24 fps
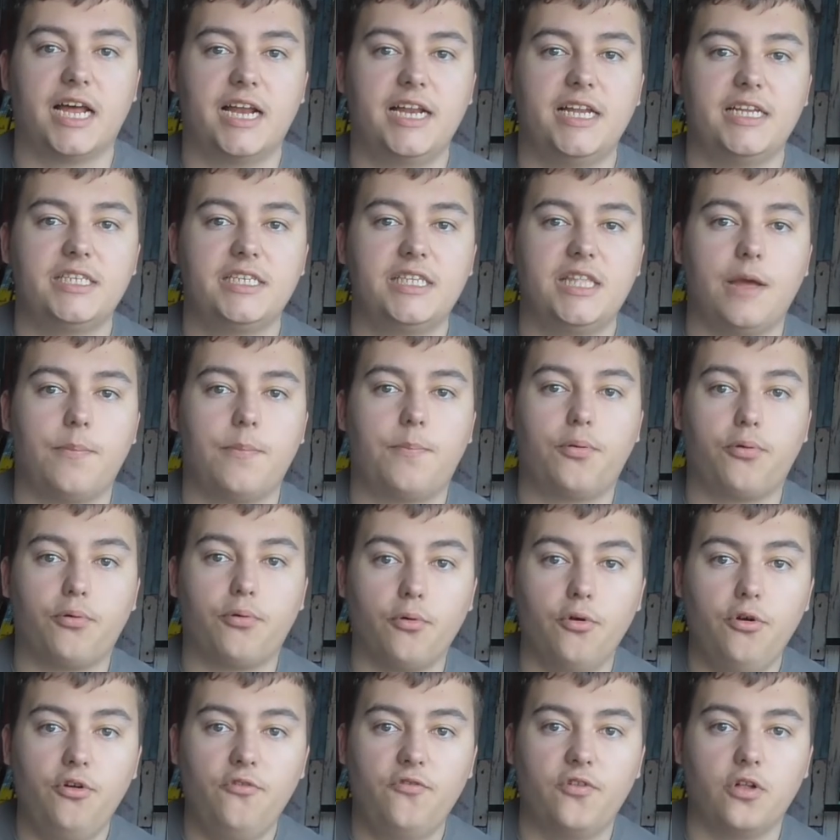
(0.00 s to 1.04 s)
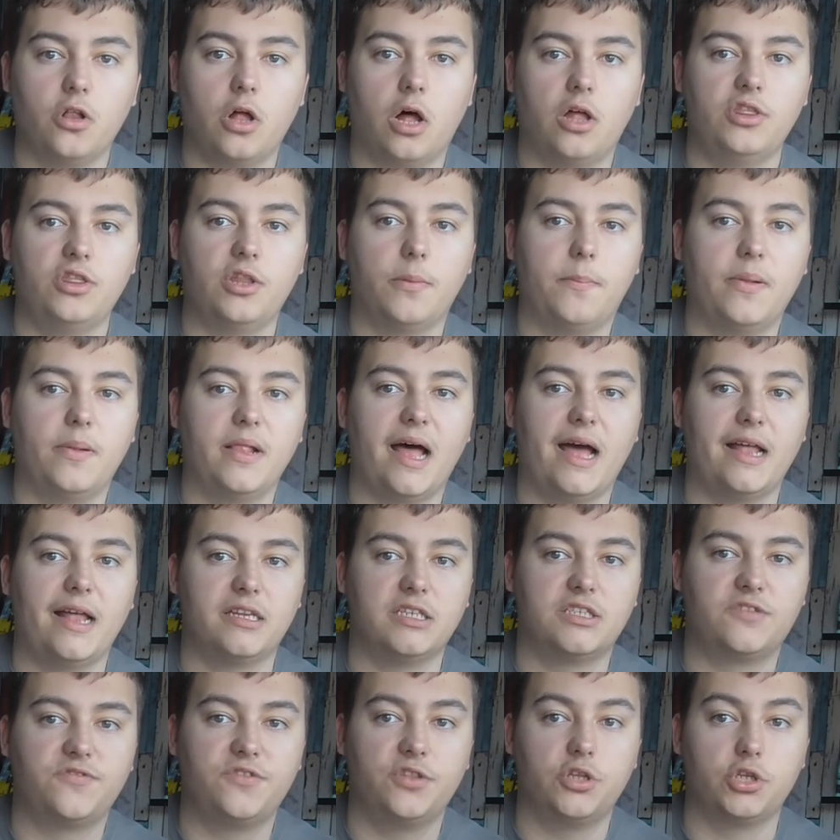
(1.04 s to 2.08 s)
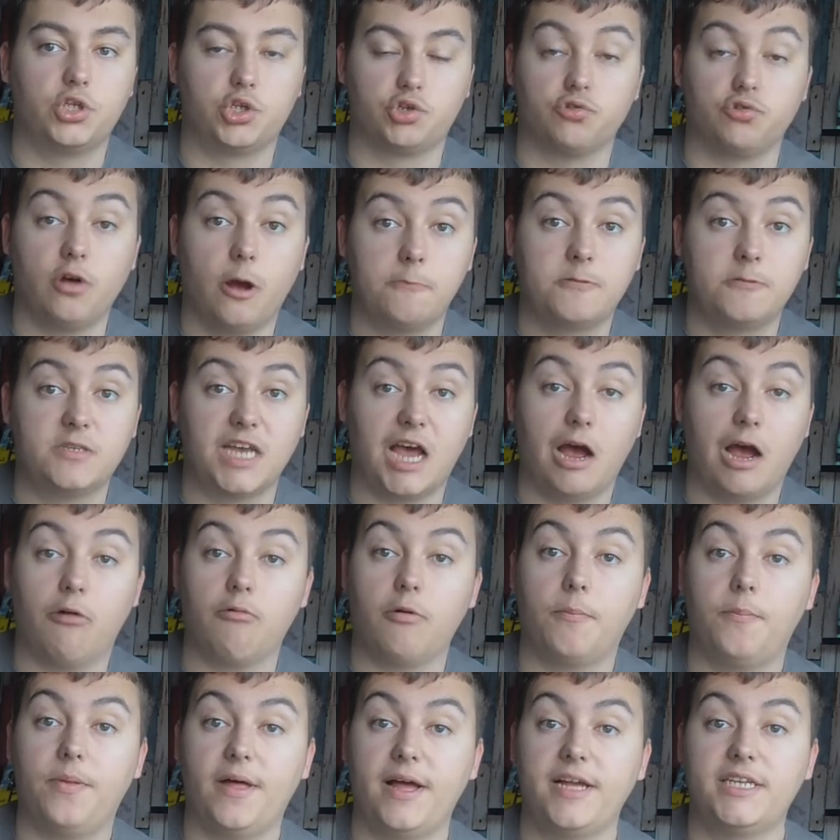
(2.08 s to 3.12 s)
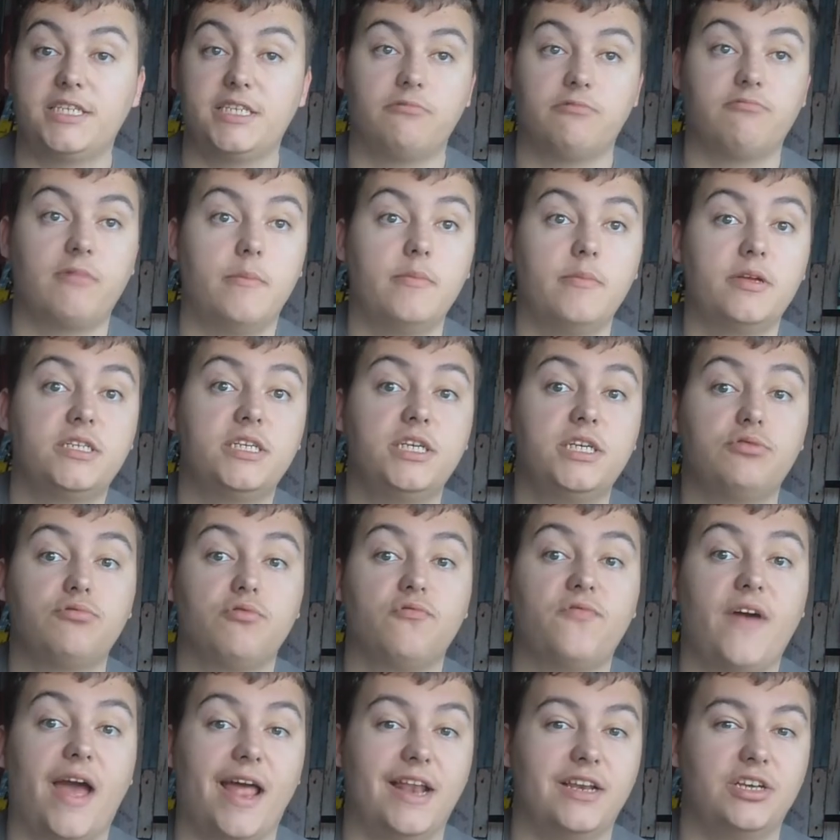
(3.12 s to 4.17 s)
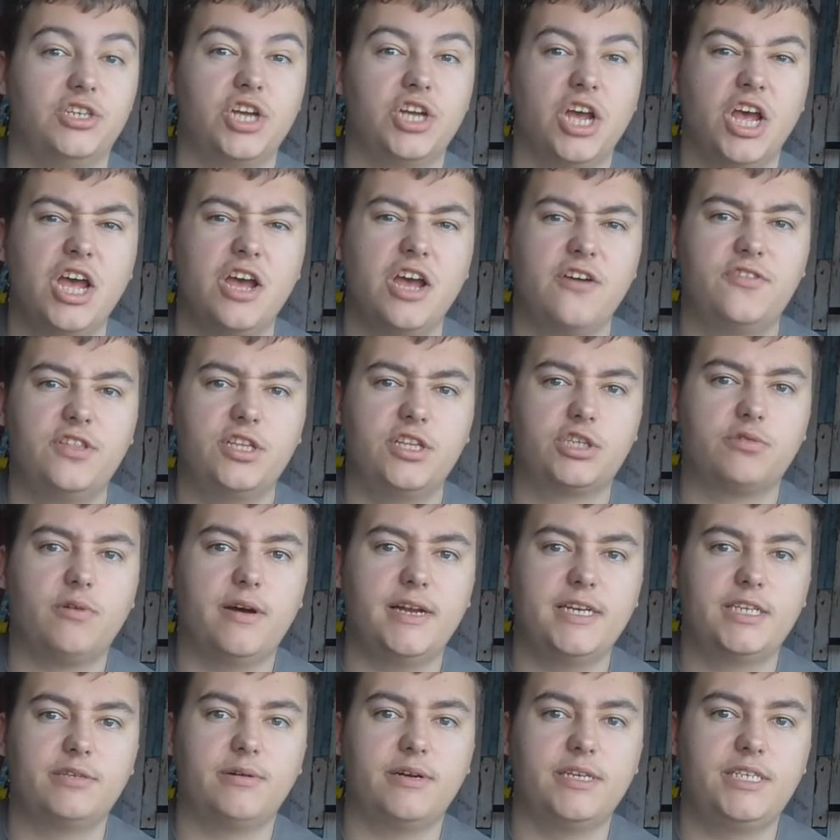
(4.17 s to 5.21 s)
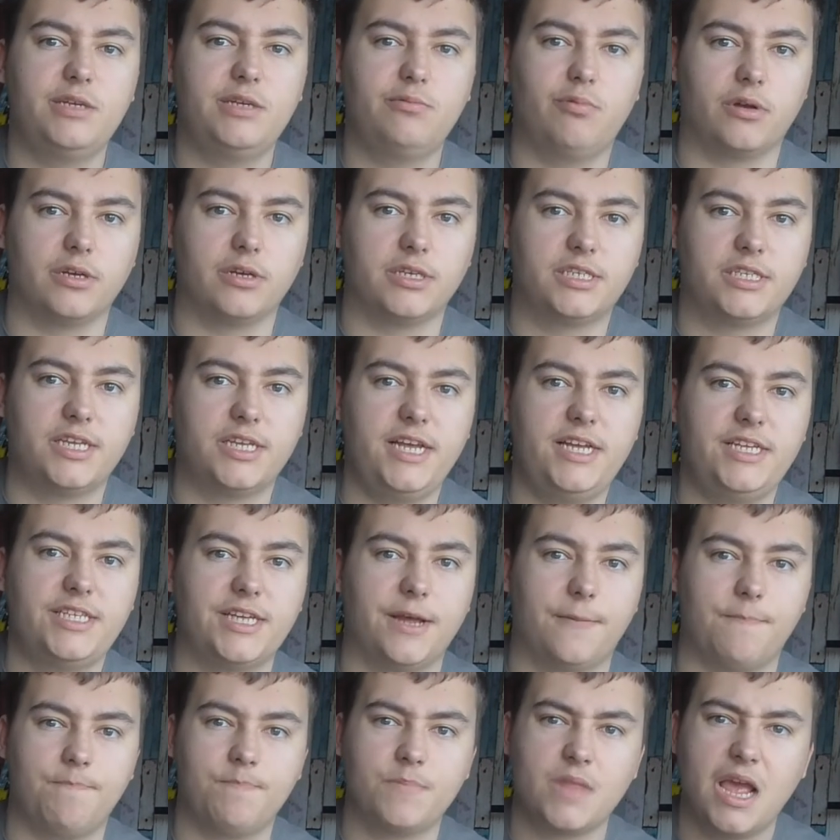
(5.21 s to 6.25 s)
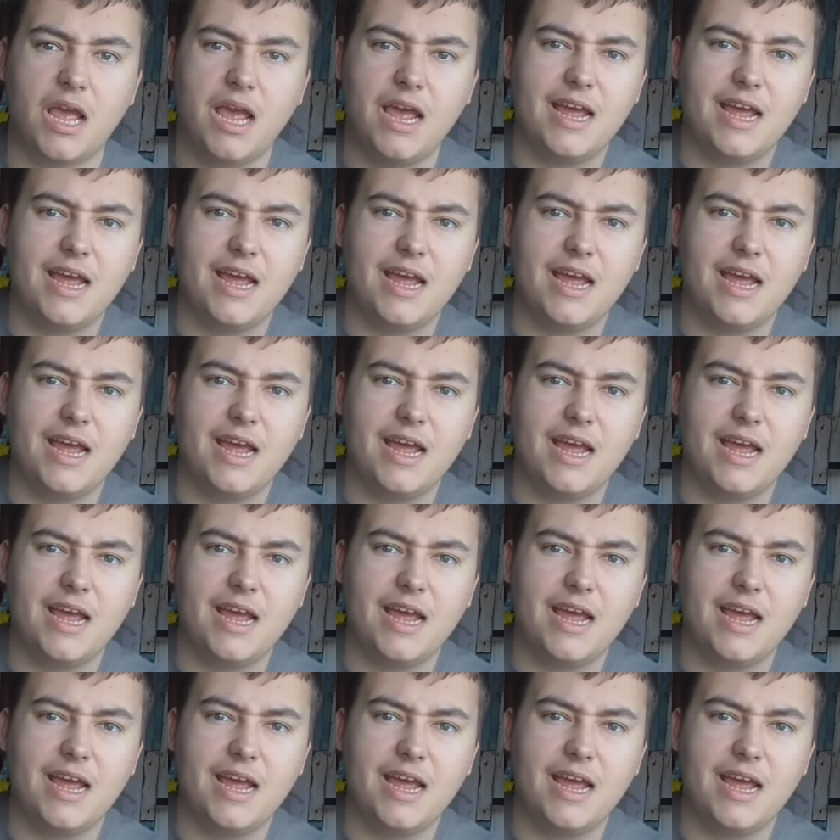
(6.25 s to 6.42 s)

and it's the approval on the plans for the Drop Tower replacing Rameses Revenge for the 2021 season.